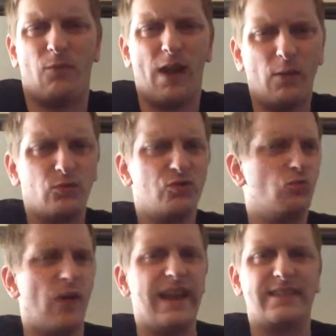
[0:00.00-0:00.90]
Why would you
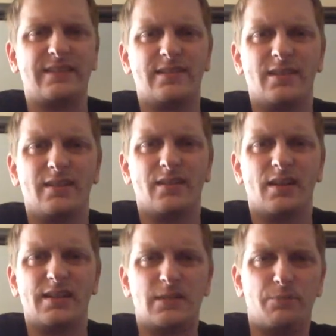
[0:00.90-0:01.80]
waste
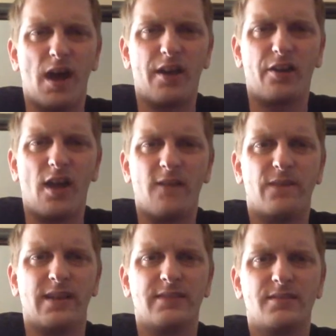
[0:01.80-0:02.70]
a spot on
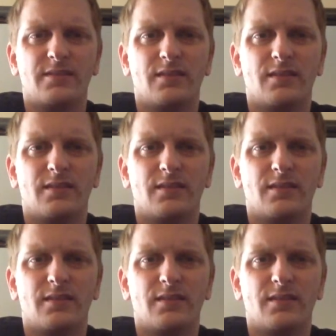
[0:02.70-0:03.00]
offense?